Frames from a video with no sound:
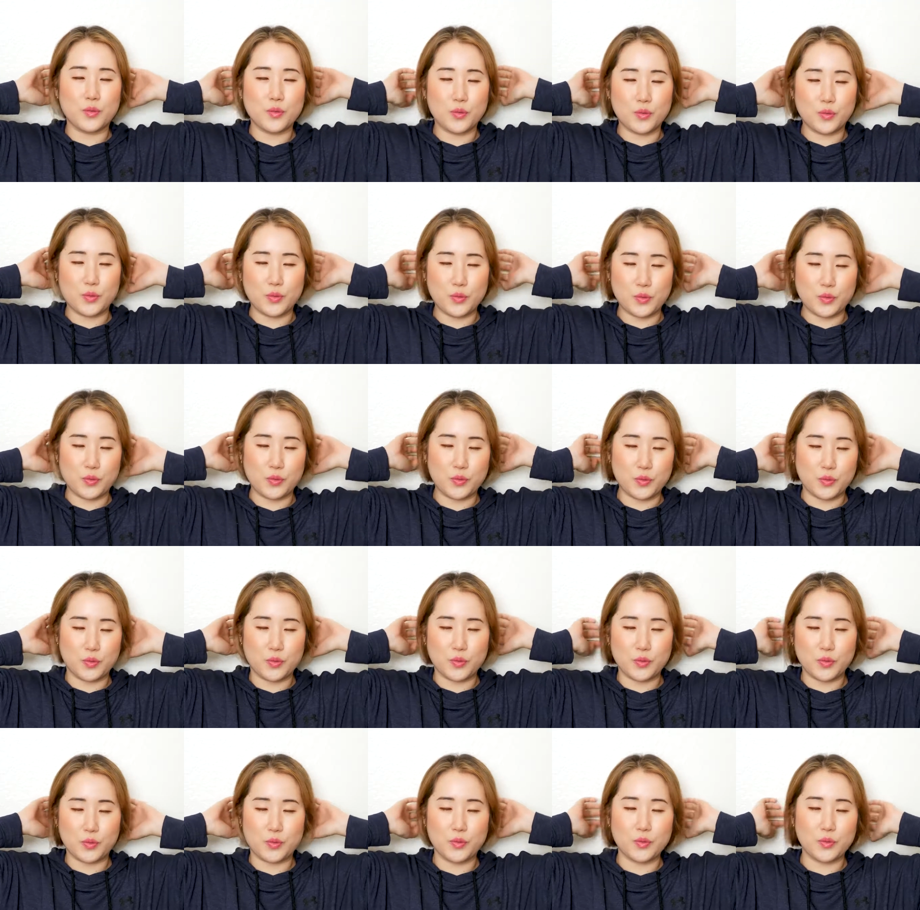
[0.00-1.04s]

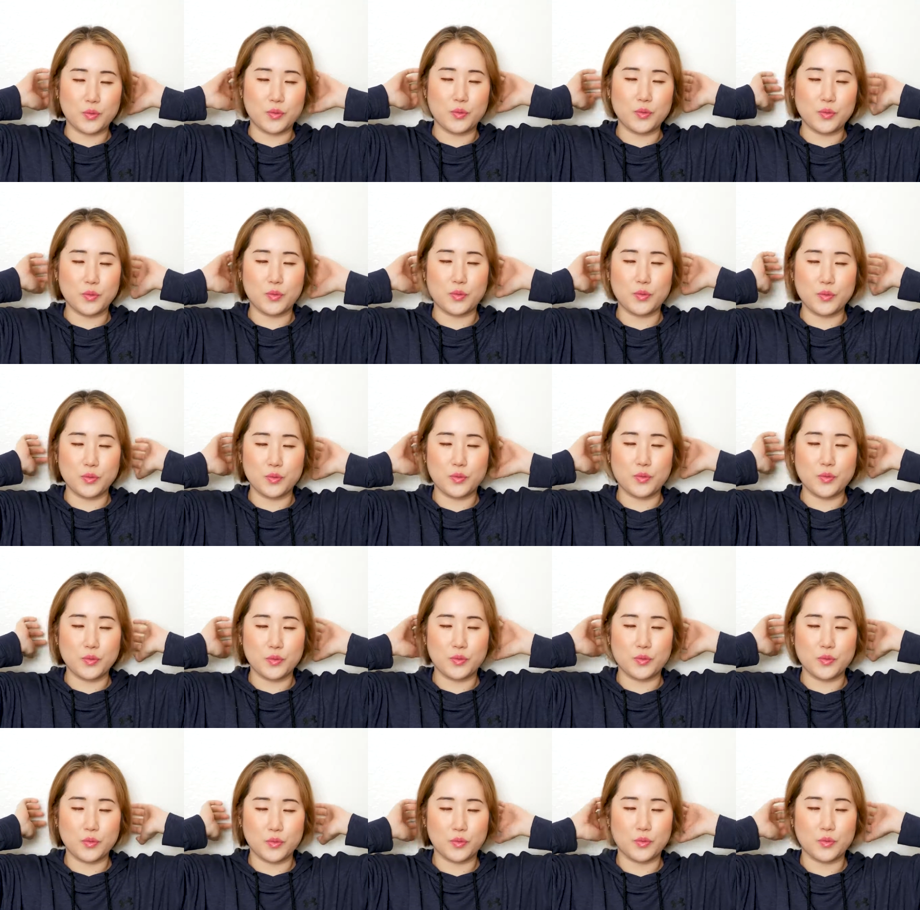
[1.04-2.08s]

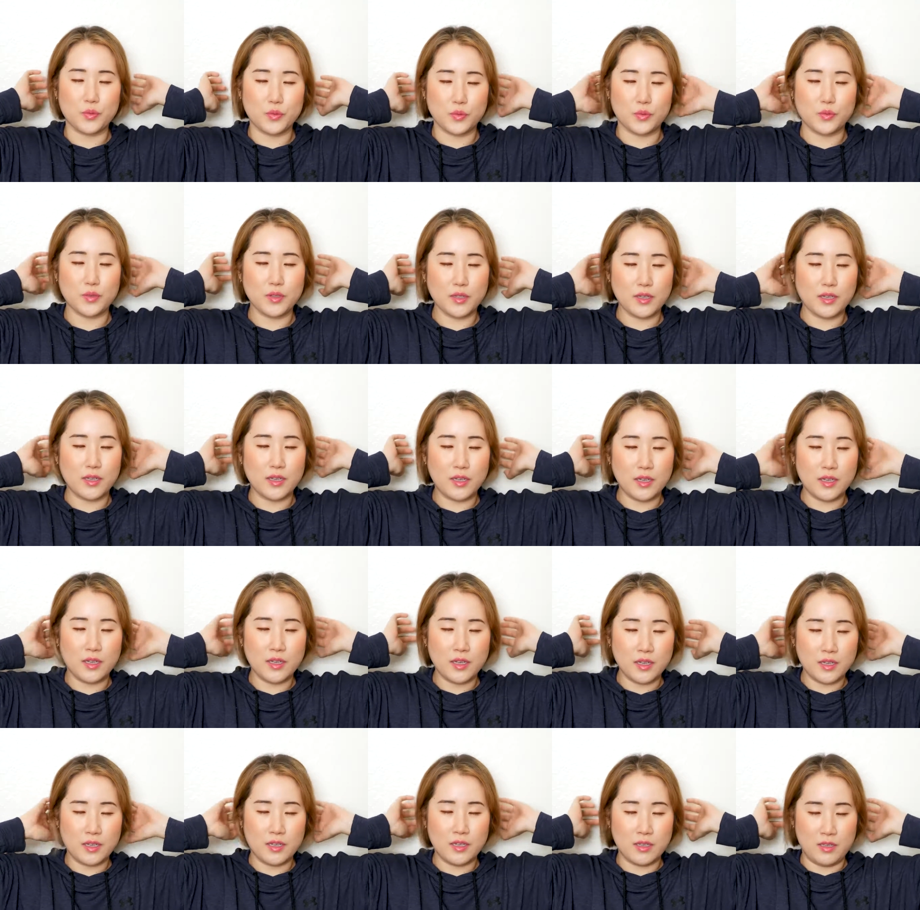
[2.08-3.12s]

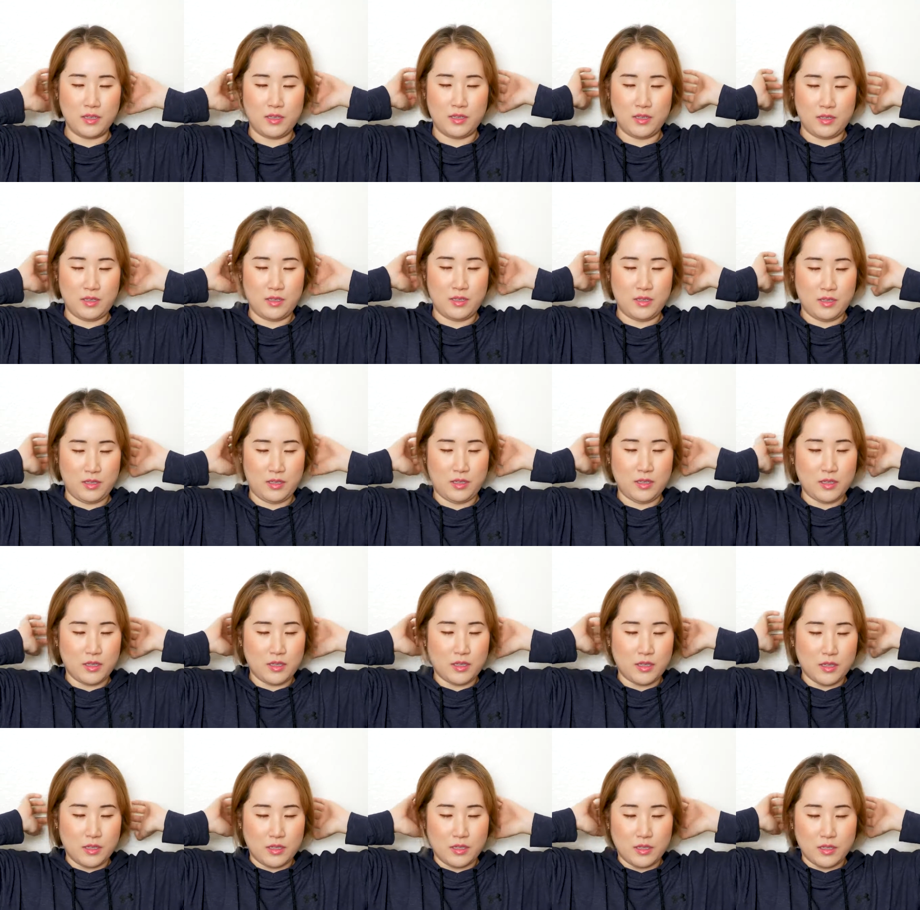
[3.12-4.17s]

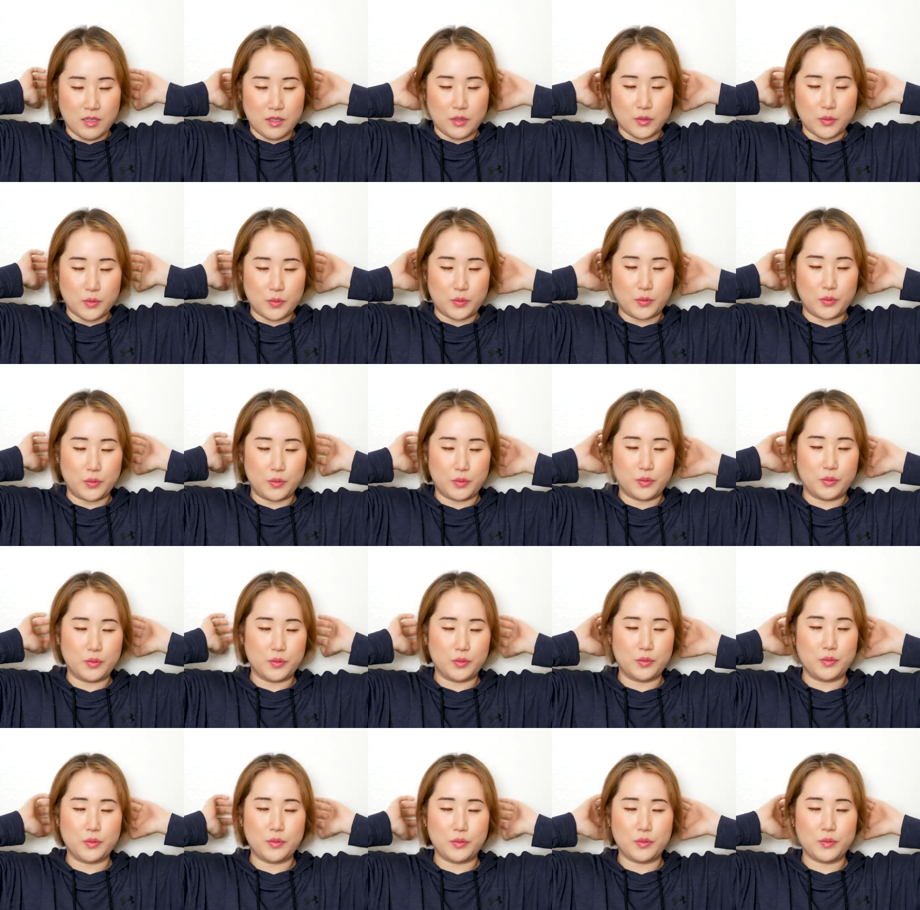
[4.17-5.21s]

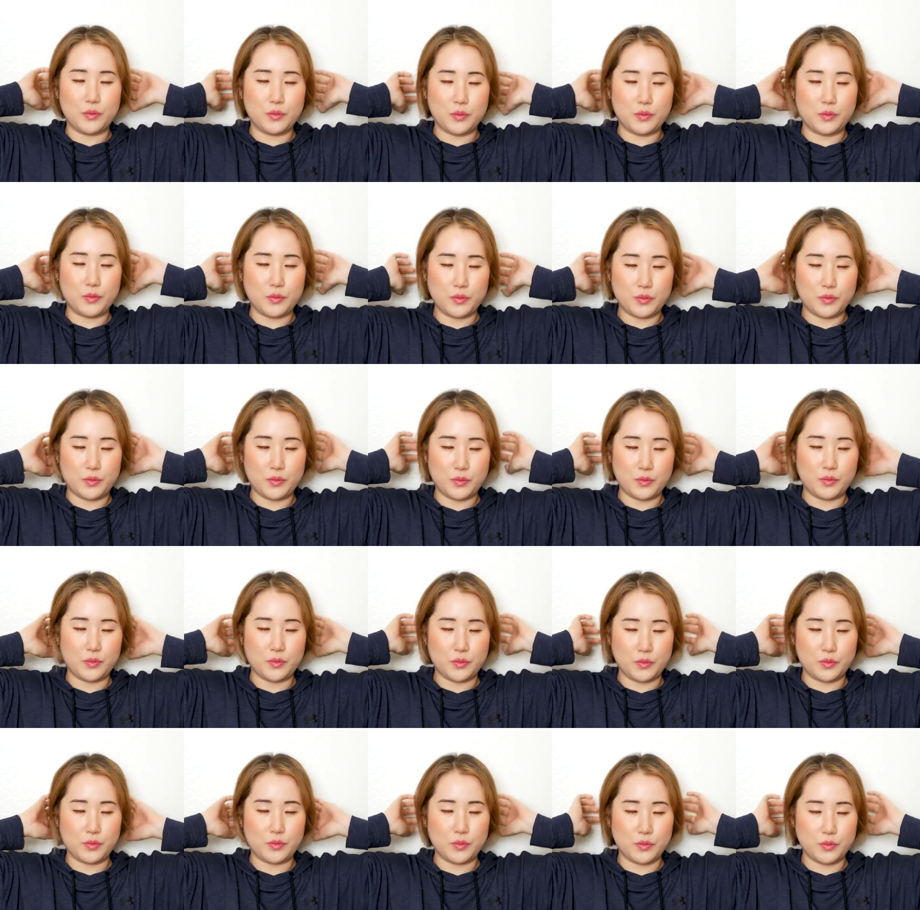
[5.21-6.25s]

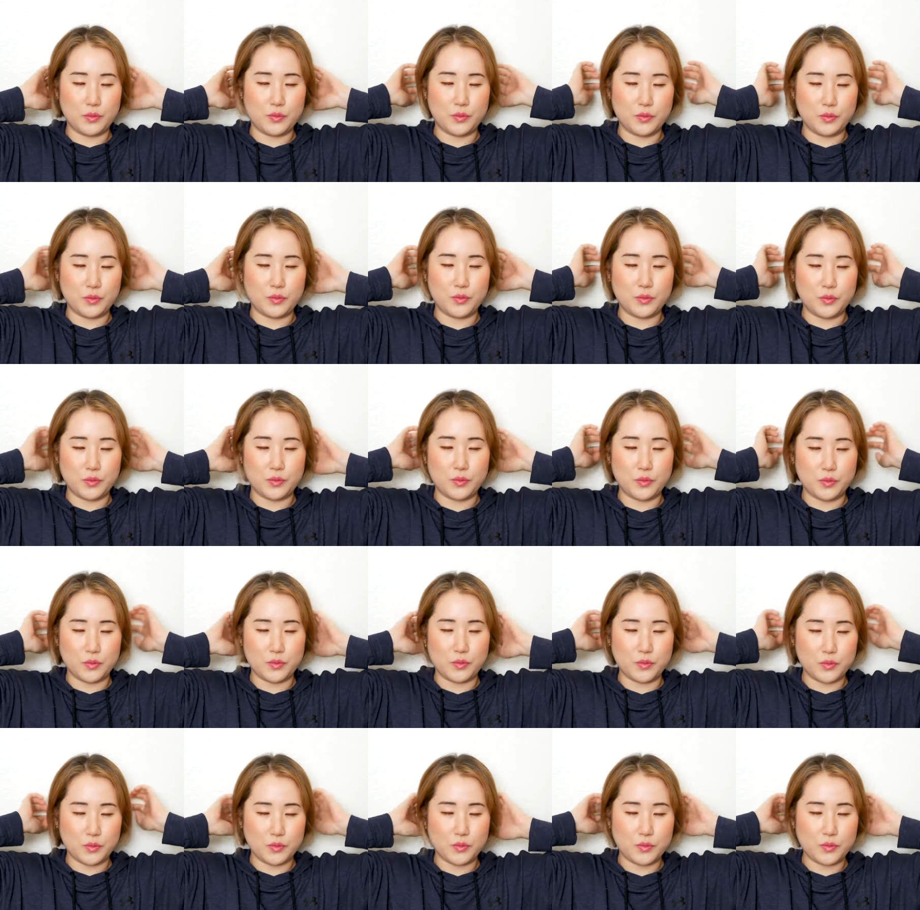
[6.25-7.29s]
Nothing is said.